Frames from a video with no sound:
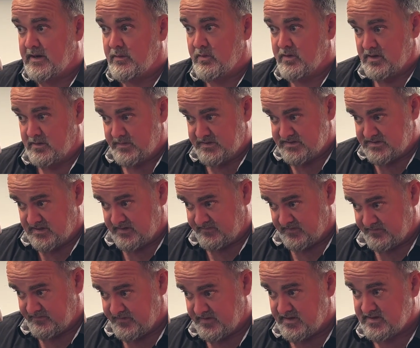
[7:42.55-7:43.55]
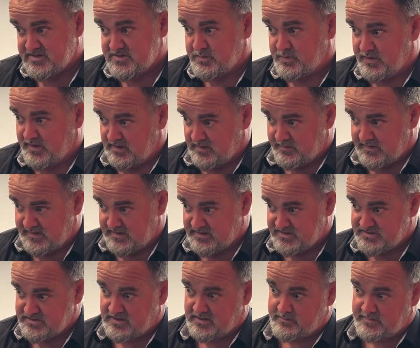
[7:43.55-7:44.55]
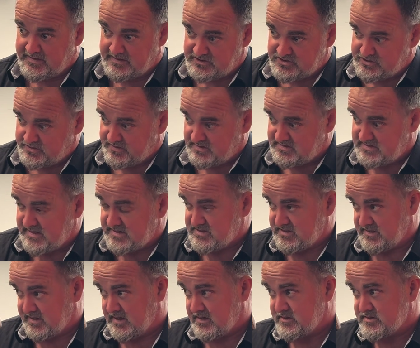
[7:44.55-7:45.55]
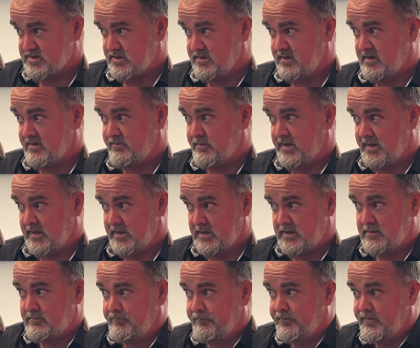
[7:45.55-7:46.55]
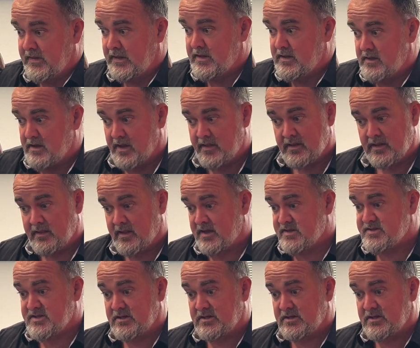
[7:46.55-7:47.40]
We're going to be saving for this, putting the money aside, making sure the tax account has got enough money in it. And then that's it.